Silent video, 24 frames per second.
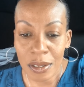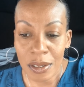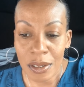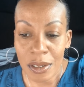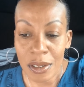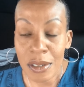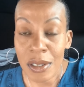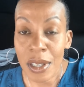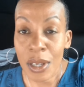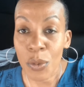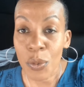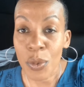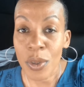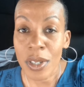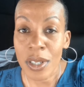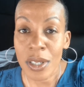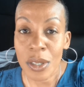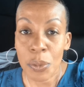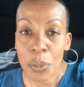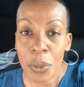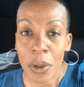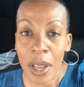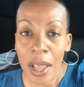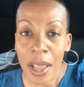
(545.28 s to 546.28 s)
stick with
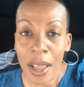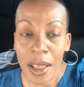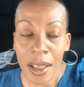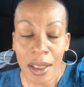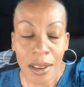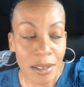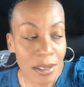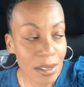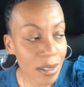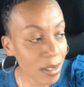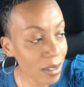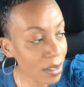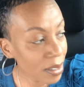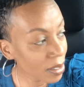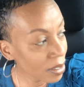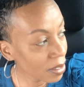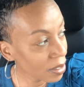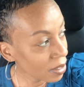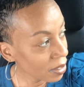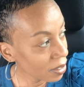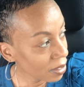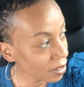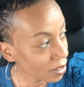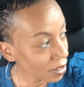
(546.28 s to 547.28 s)
this plan.
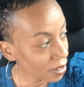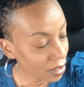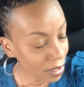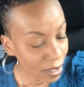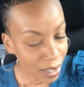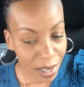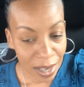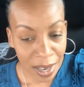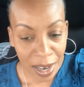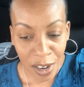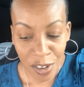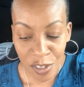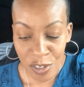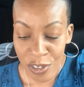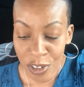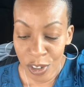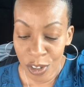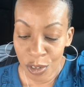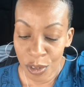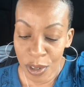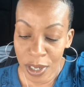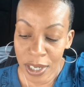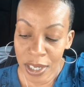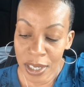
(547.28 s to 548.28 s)
I've
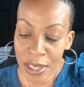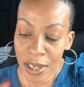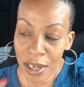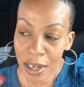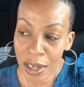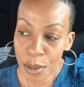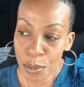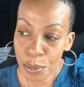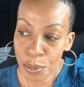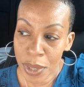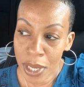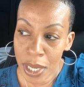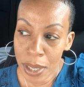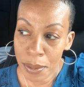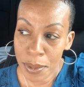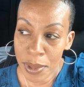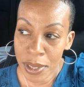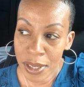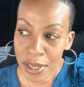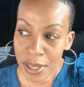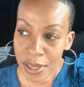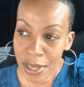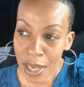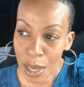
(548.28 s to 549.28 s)
already done
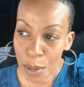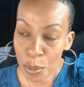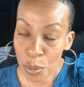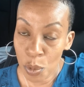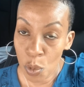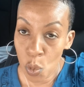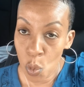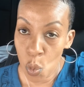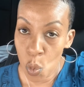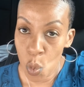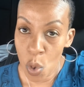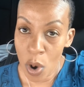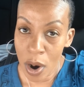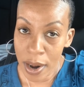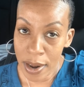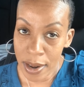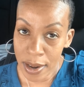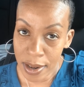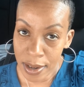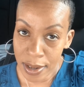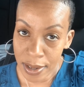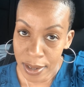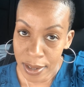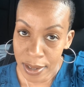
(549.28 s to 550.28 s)
baby step
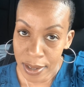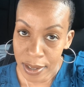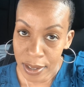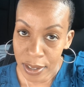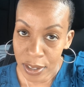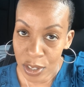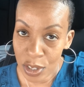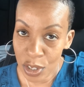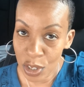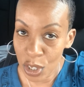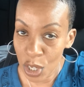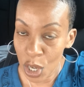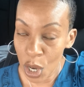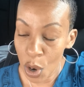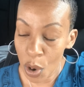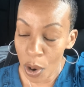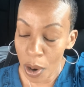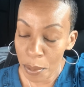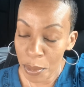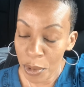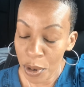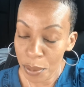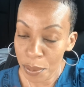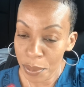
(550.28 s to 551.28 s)
one, so now
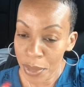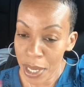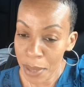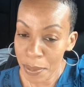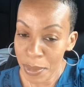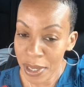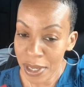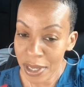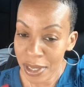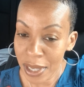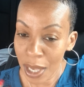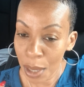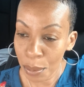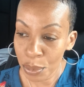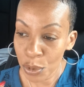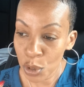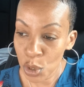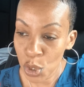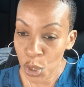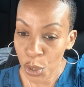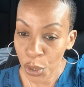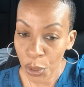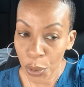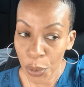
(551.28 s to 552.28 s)
I'm on baby step
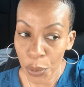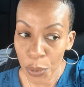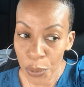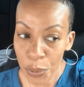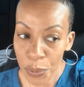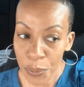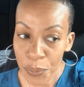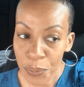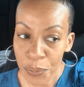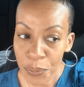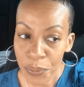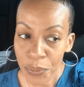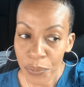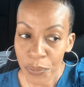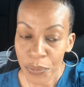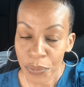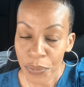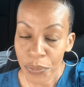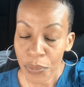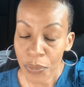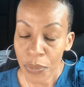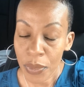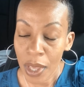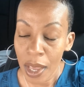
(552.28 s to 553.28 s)
two.
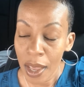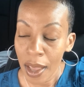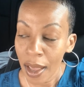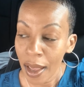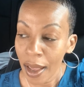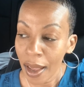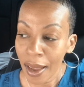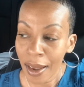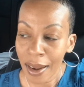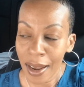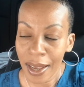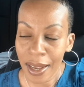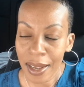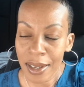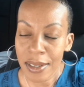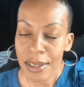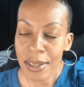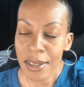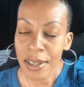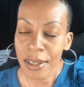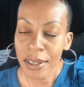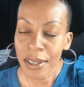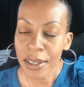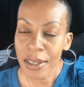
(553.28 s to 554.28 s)
And like I
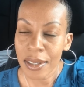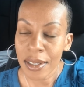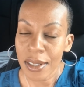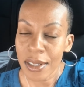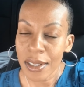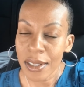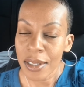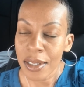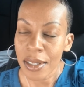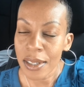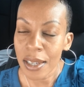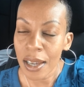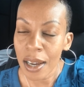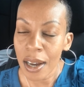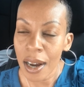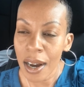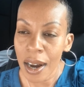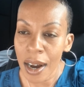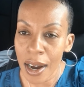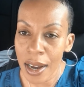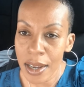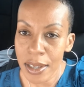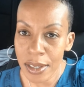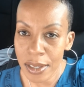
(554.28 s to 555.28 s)
said, there's
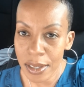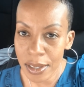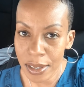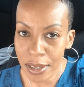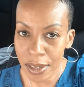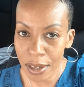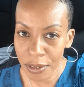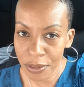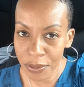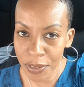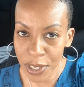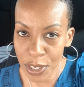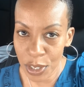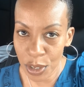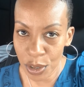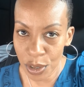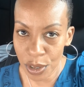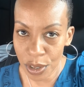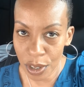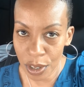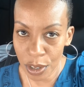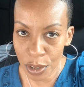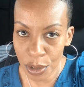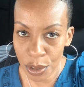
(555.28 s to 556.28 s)
tons of
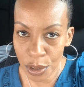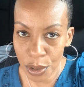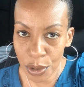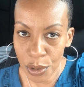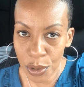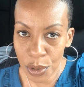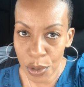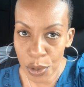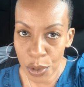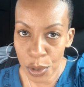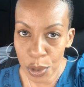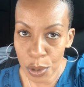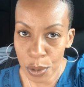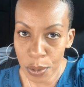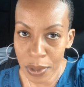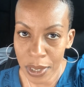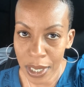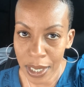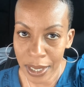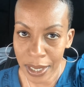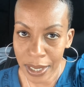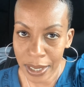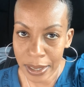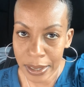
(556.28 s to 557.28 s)
videos on YouTube
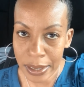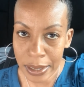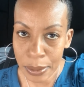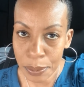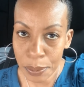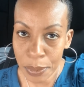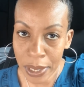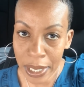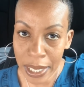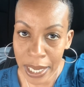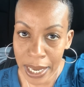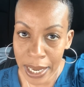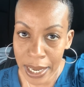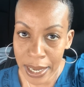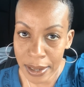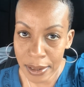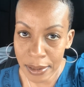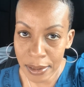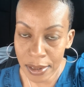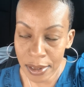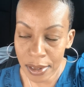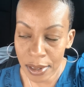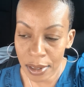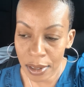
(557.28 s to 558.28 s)
that
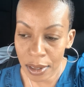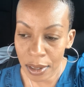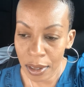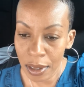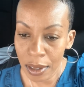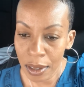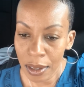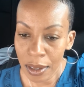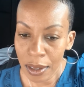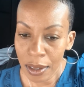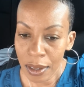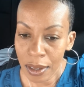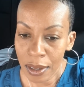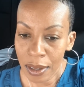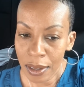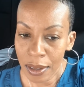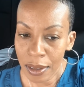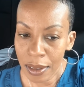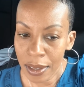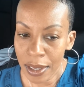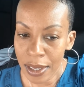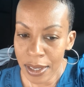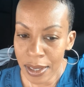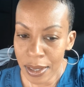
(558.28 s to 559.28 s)
explains
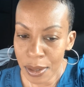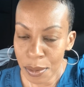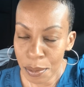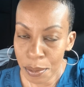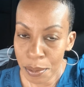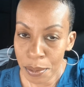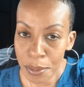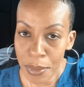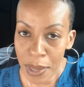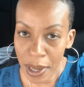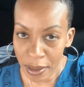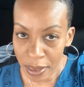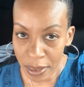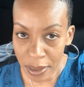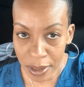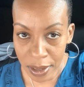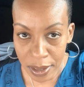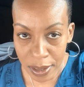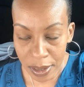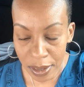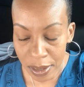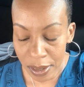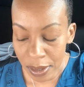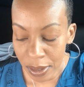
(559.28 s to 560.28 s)
this
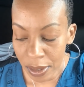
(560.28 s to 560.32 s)
method.